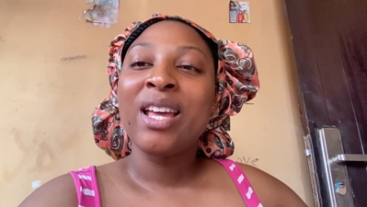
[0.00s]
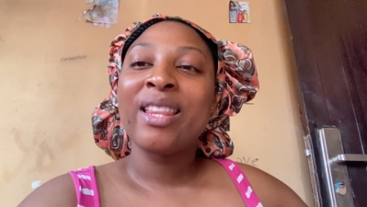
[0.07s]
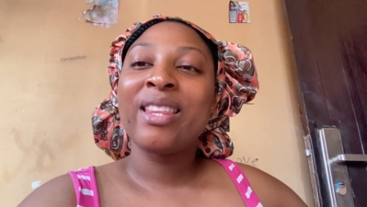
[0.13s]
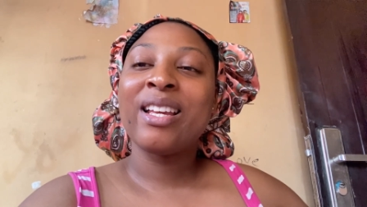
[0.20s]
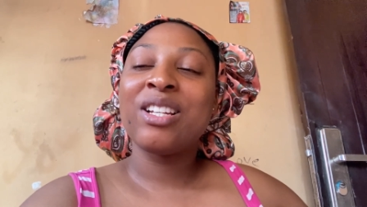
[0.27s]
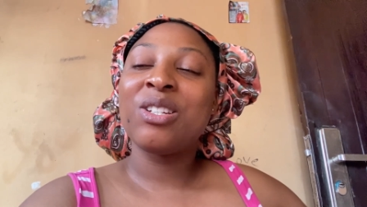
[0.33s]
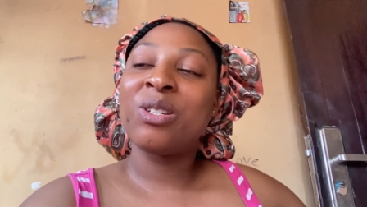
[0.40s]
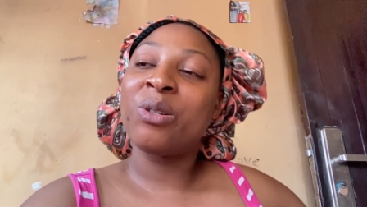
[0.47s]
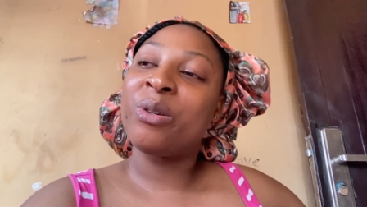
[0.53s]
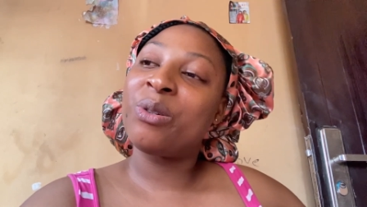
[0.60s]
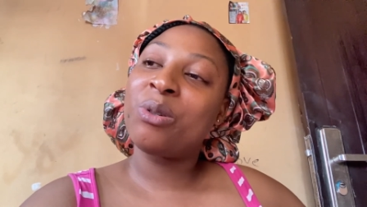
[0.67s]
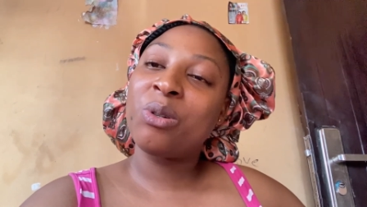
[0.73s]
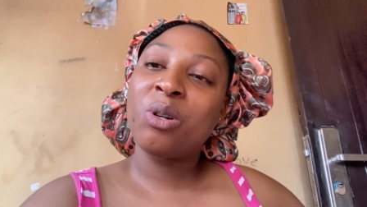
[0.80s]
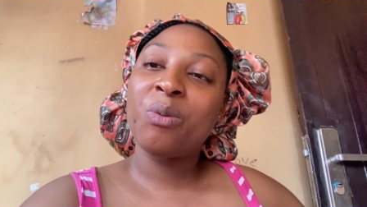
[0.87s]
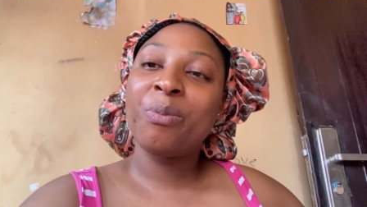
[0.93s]
that she's going
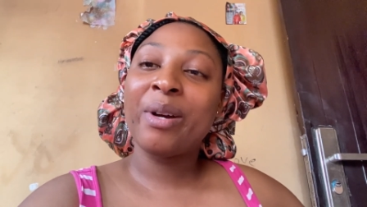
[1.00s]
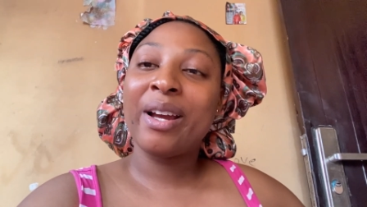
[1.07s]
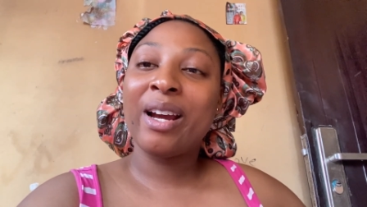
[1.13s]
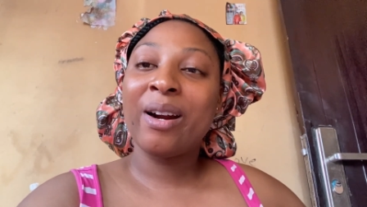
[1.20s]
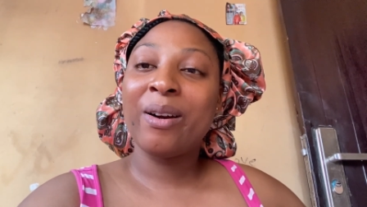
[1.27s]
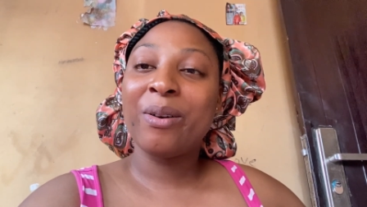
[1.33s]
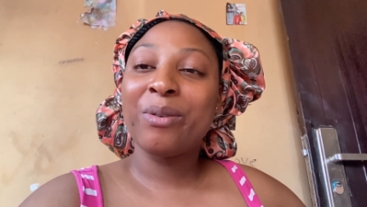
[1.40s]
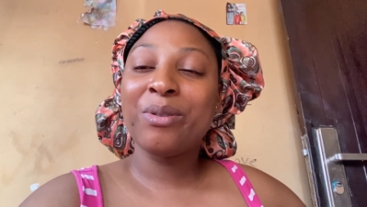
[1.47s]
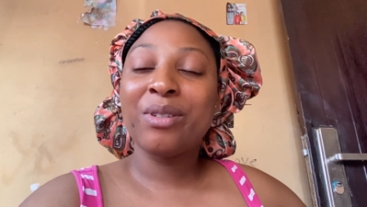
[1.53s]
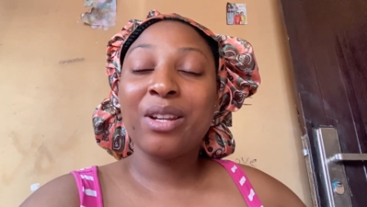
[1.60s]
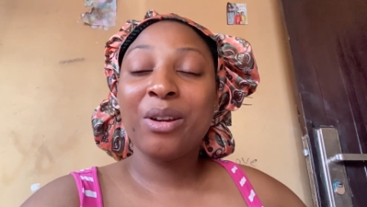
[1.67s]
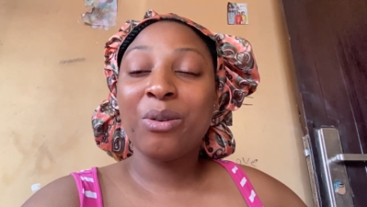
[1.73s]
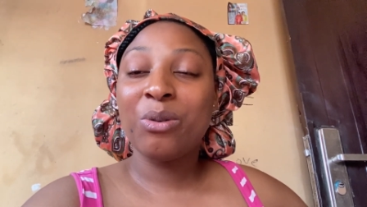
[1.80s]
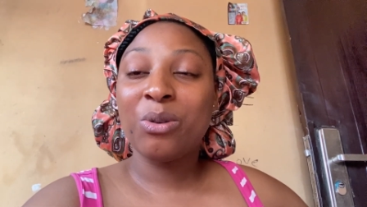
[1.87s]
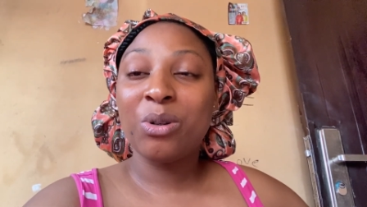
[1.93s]
to come by around
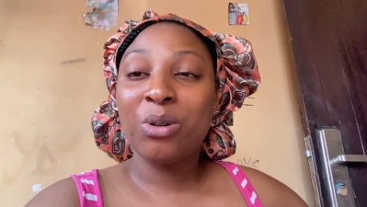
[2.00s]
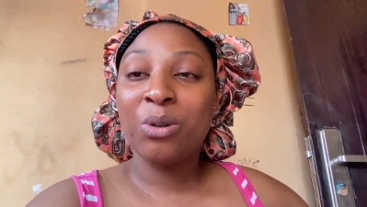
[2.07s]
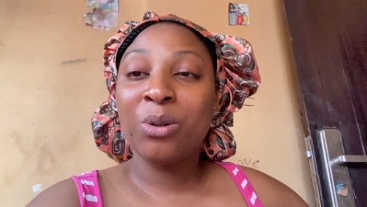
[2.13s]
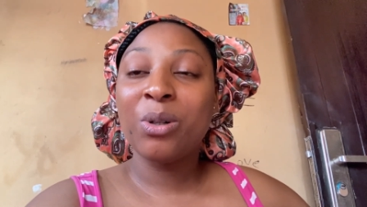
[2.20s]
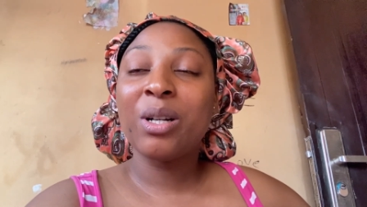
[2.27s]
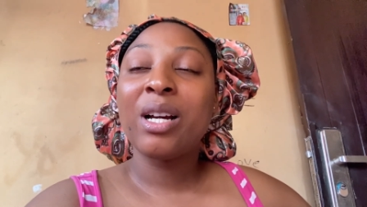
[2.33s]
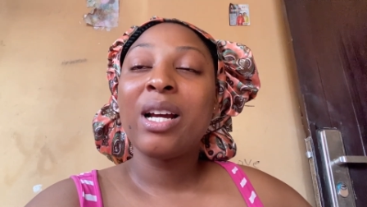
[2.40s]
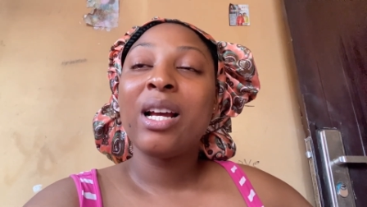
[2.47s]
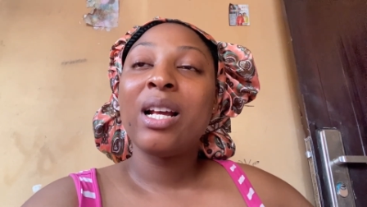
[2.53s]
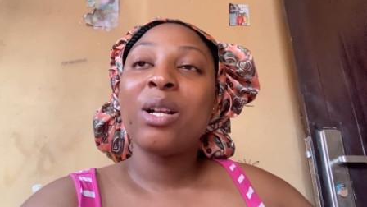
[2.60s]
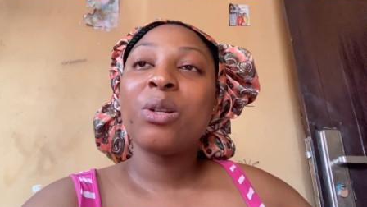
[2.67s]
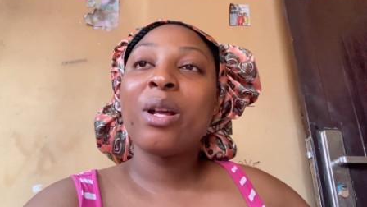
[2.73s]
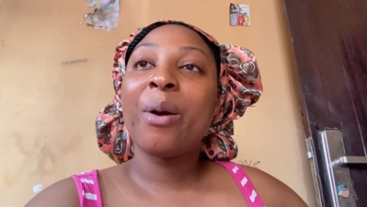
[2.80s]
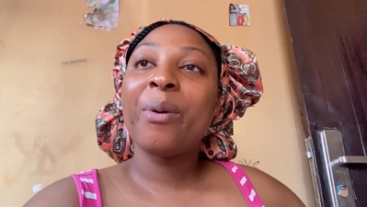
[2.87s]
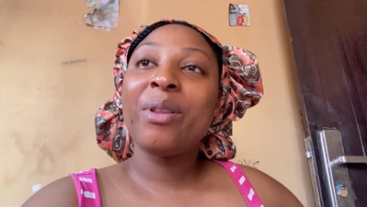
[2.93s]
three o'clock
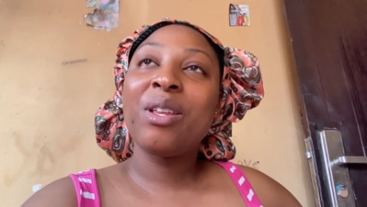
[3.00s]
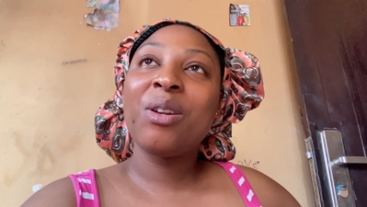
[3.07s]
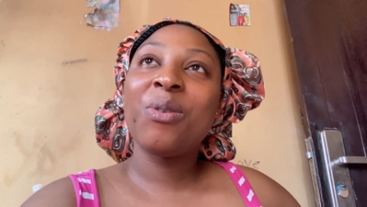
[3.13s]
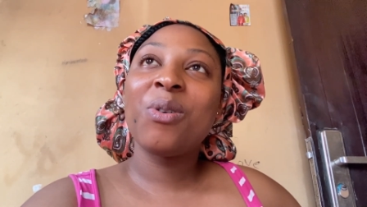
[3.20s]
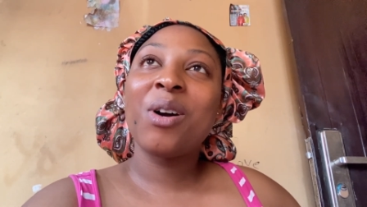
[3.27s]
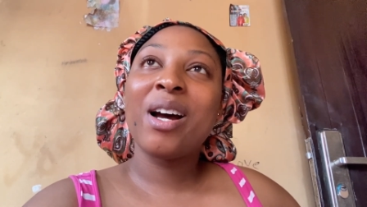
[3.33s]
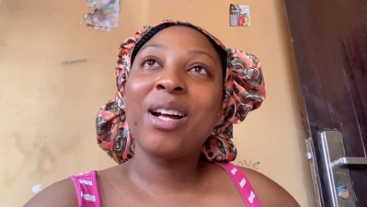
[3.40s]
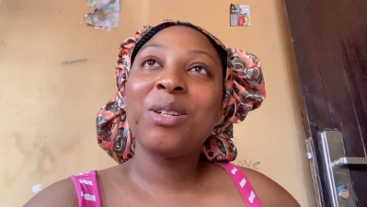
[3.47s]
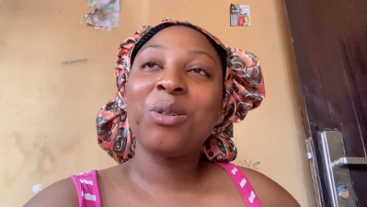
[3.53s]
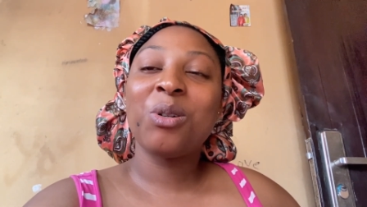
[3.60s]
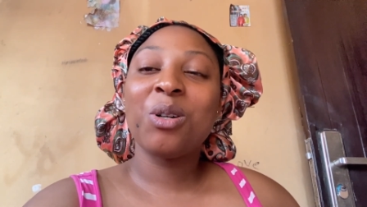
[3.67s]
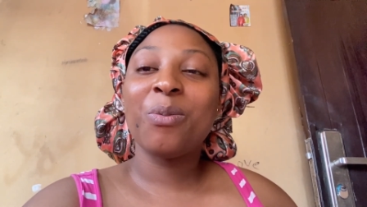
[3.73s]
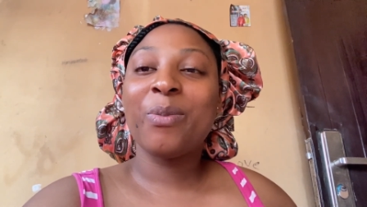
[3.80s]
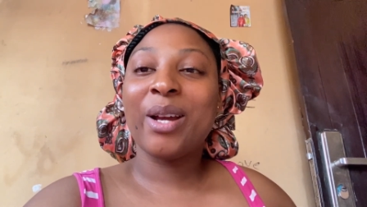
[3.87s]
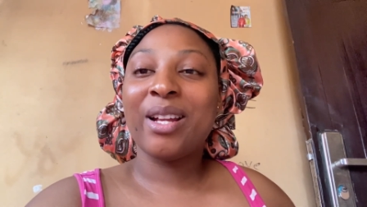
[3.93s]
so i waited for her to
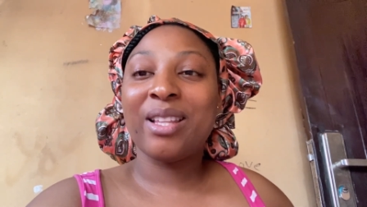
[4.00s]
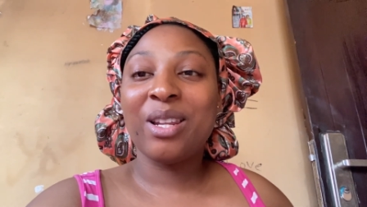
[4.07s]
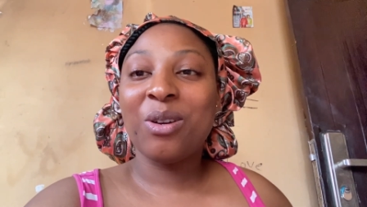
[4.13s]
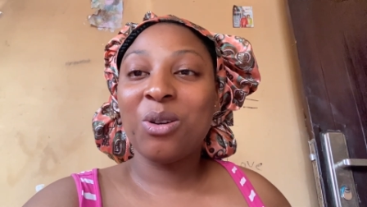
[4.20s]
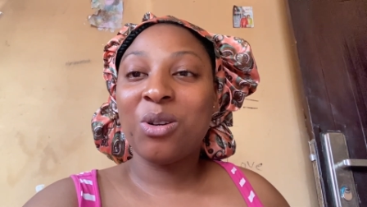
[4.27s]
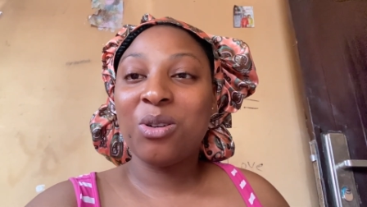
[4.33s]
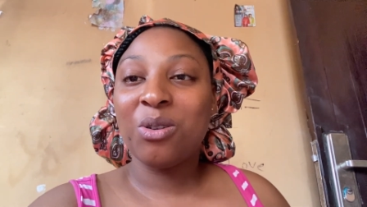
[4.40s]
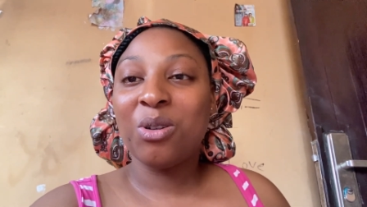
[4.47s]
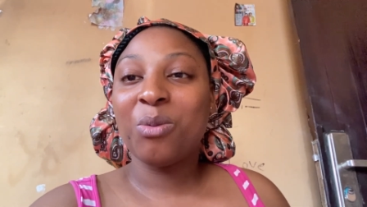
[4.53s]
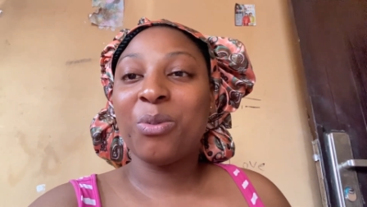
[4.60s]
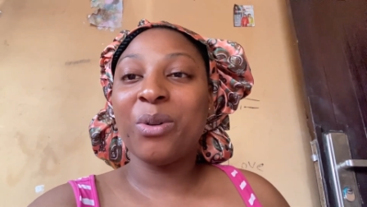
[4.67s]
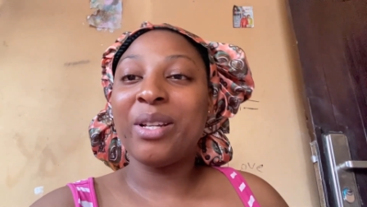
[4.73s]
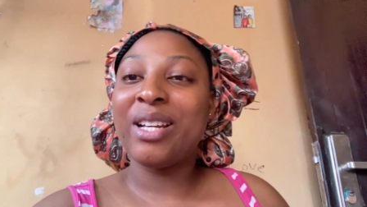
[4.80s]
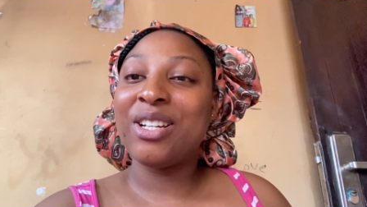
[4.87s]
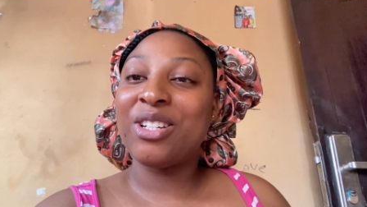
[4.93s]
come by three o'clock
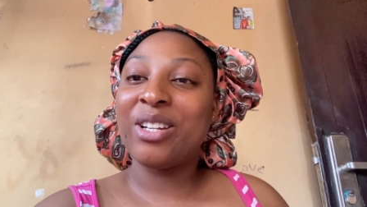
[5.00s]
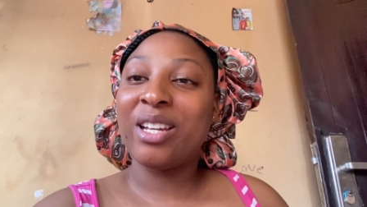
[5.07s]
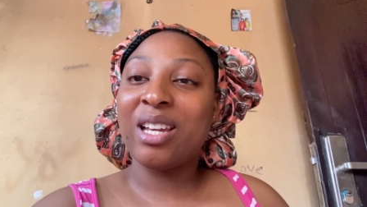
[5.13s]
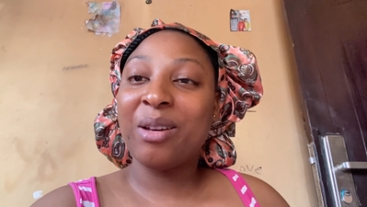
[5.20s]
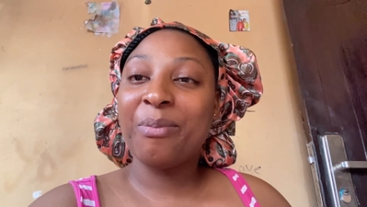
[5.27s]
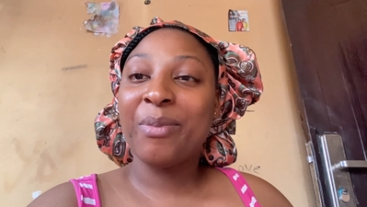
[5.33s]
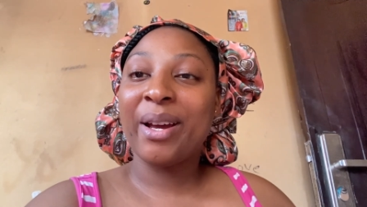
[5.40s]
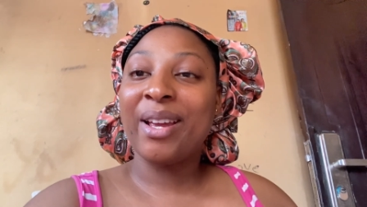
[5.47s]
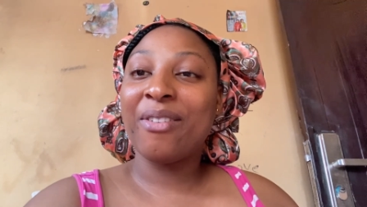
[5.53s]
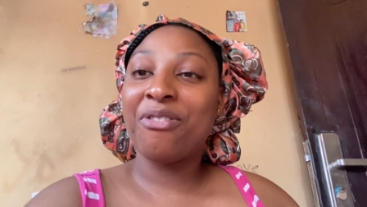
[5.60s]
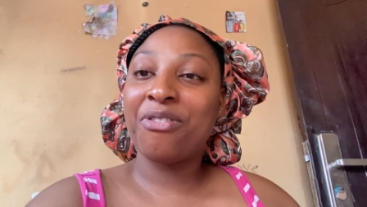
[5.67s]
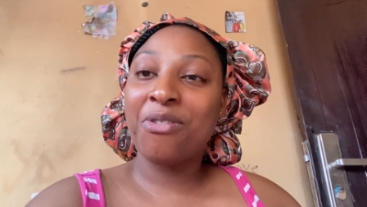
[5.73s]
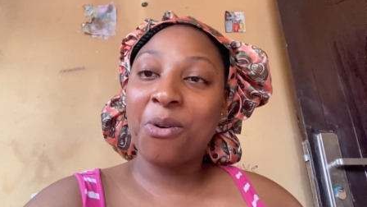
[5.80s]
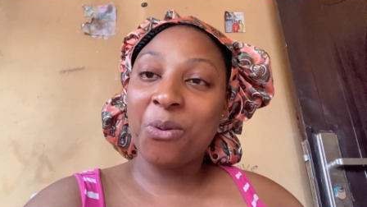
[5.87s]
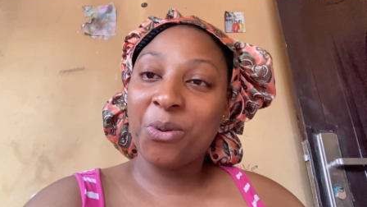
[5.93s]
but then she came by
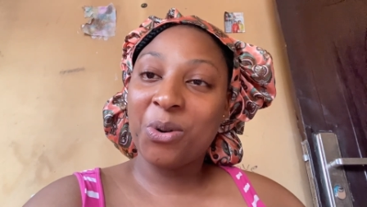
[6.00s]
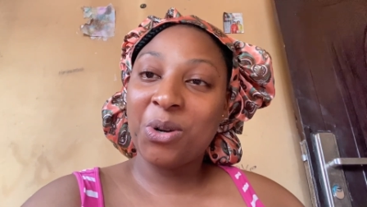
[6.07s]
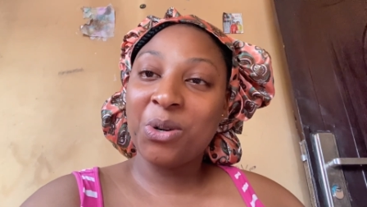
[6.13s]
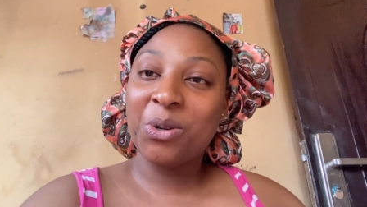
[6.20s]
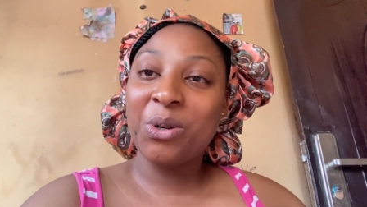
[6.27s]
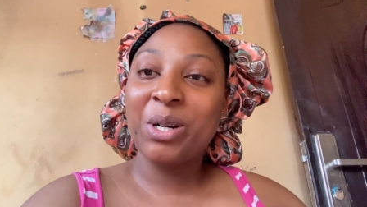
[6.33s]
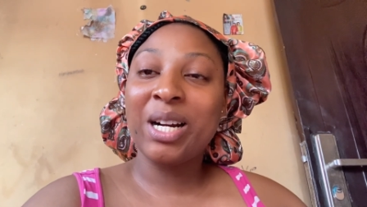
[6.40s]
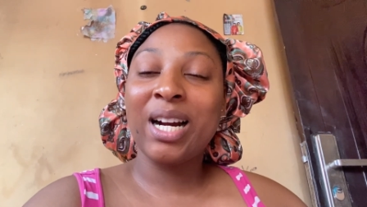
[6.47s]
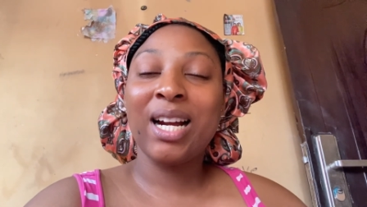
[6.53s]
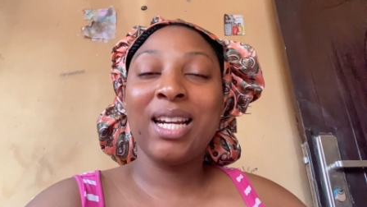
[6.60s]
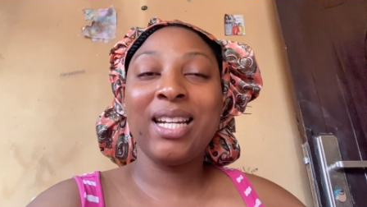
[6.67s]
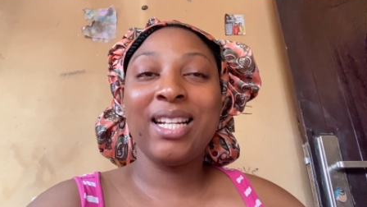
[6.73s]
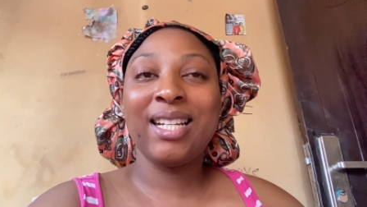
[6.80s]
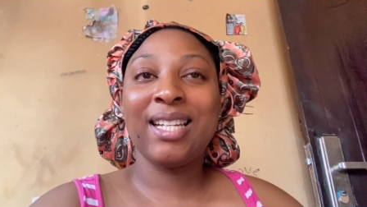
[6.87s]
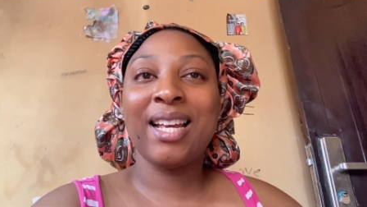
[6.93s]
four o'clock
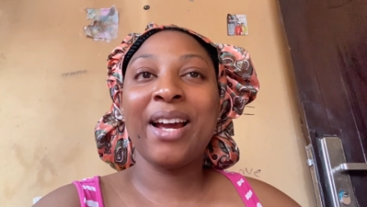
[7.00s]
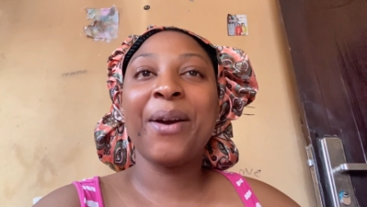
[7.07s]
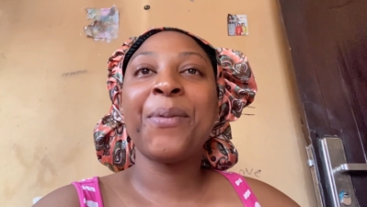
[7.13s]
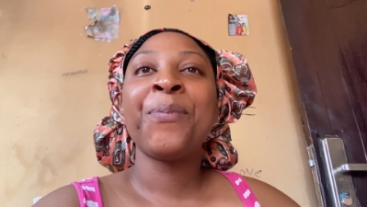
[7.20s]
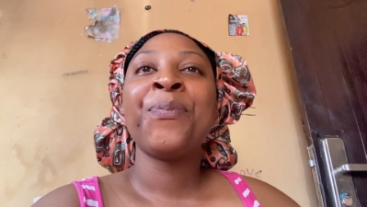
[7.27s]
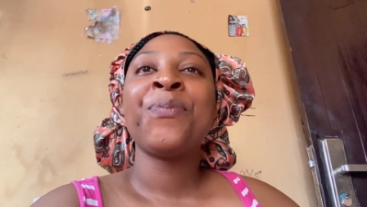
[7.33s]
later